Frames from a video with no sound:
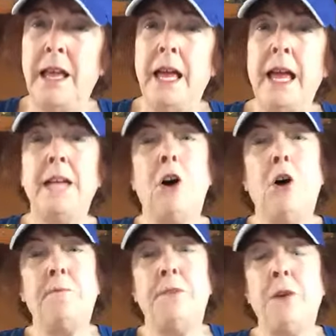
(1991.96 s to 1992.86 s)
and
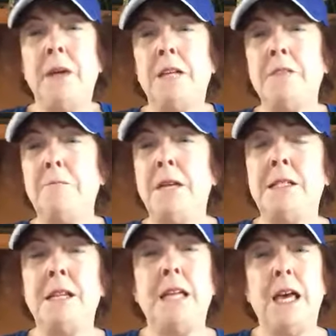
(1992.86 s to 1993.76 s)
hope that we can be
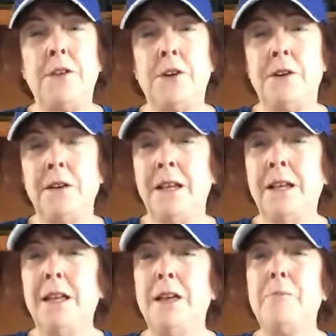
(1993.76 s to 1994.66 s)
together
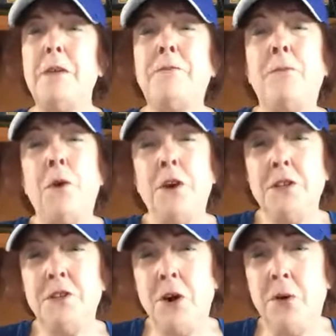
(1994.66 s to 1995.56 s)
before you
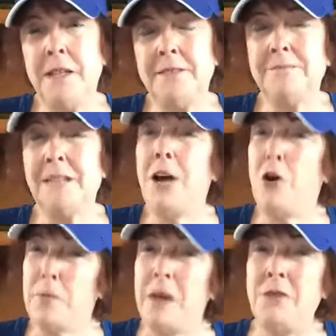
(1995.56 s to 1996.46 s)
know it. I hope
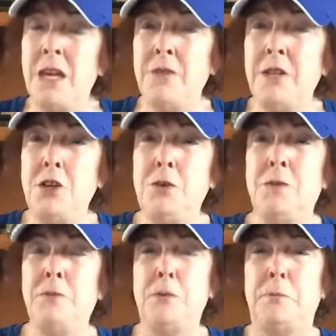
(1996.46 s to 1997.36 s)
I've given you a
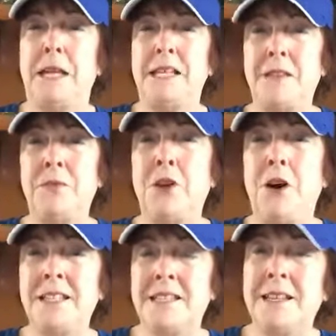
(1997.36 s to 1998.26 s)
few pleasant
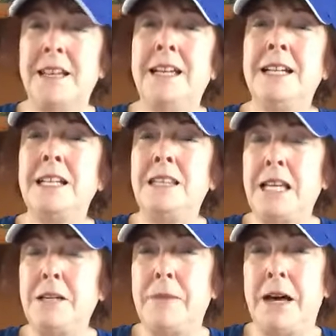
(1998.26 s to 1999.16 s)
thoughts to
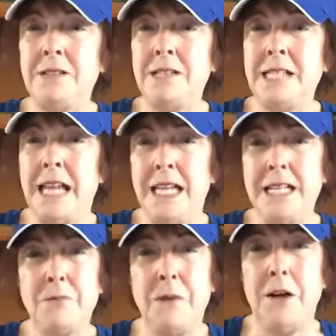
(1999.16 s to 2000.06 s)
think about today
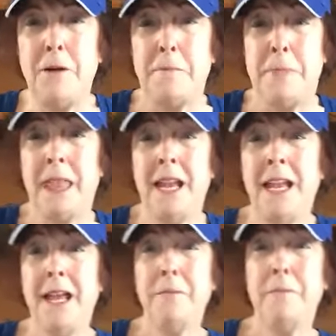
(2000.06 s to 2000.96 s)
as well.
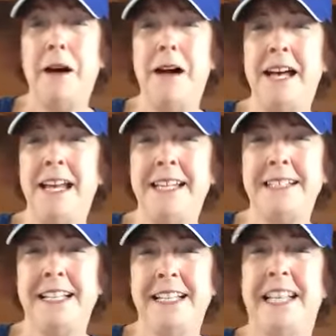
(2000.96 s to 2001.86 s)
Bye.
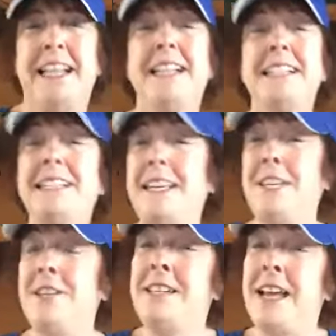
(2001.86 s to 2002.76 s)
See
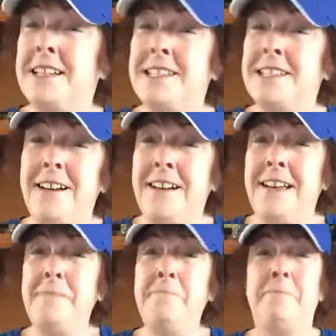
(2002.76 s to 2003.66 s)
you next
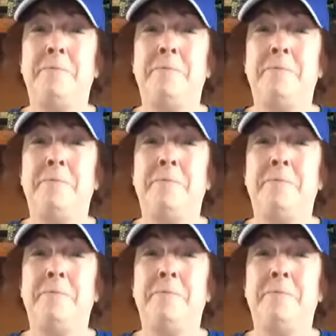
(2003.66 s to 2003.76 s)
time.